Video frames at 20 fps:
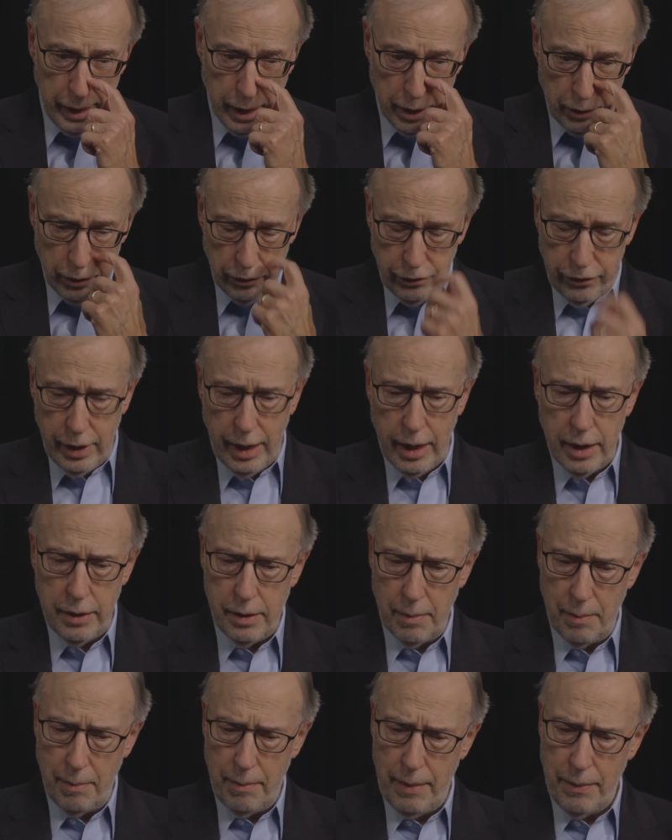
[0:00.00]
understand
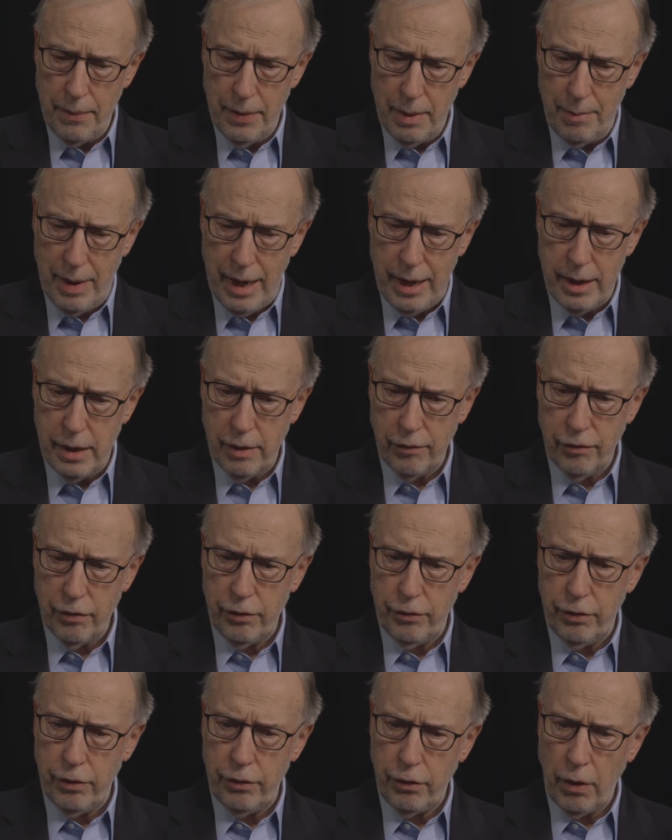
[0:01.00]
the main
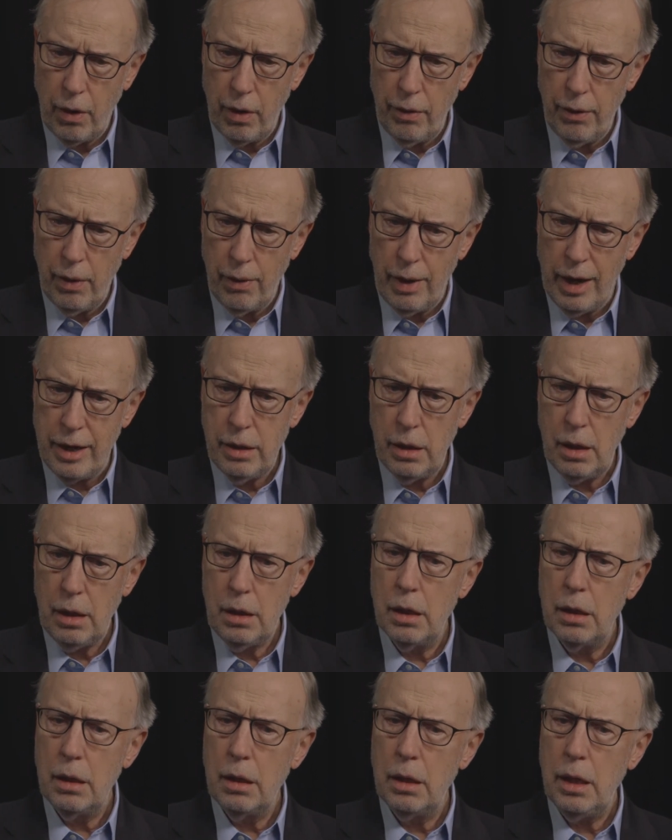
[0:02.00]
differences, although I think
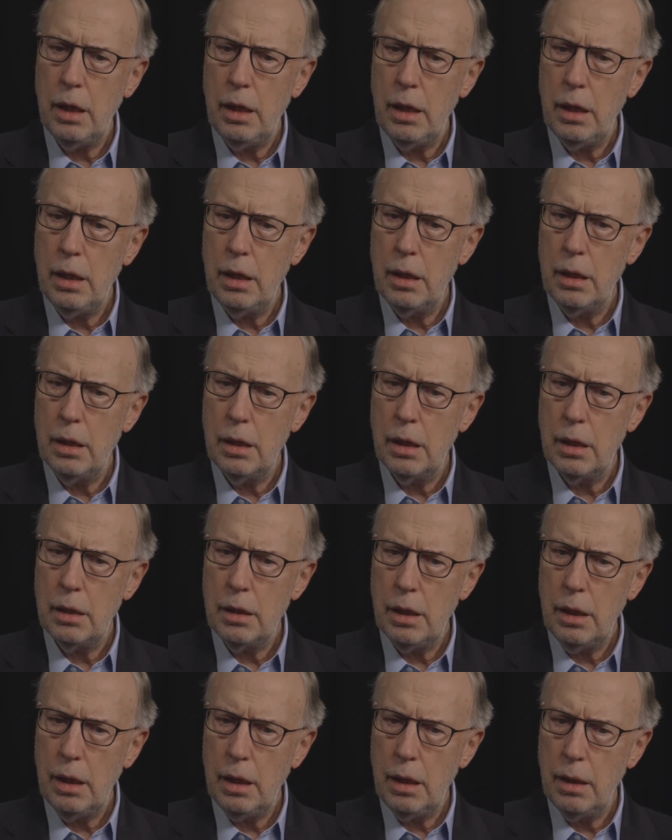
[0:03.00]
that
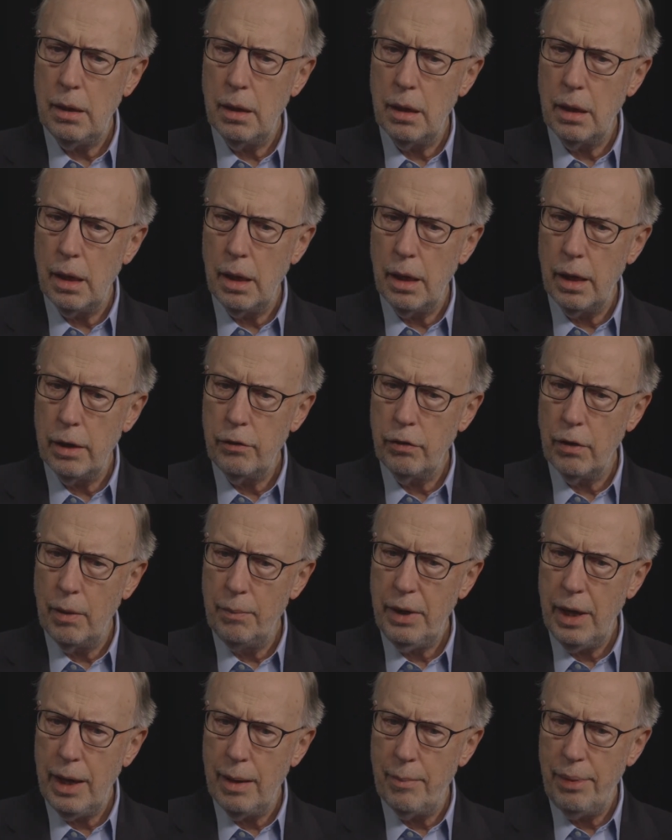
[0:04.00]
the
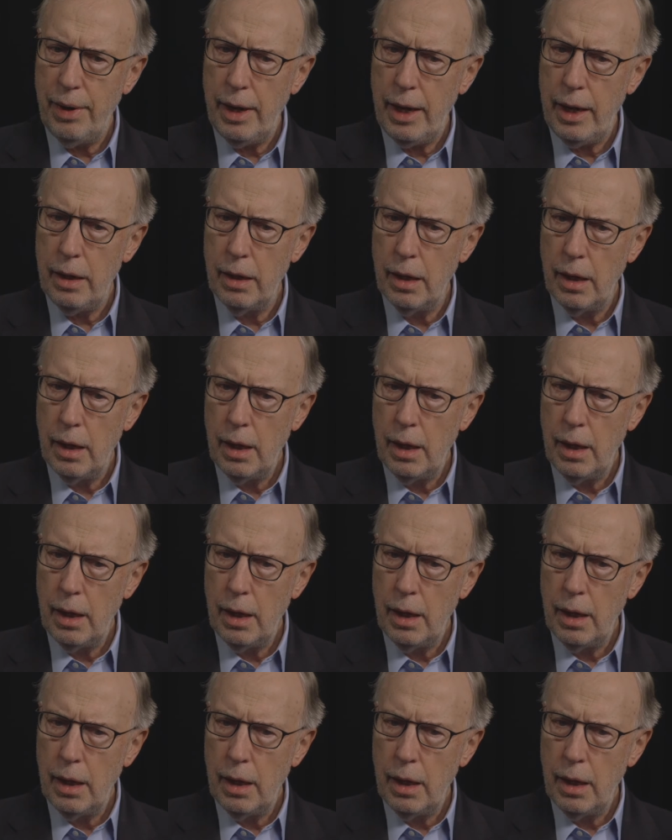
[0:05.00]
Trump campaign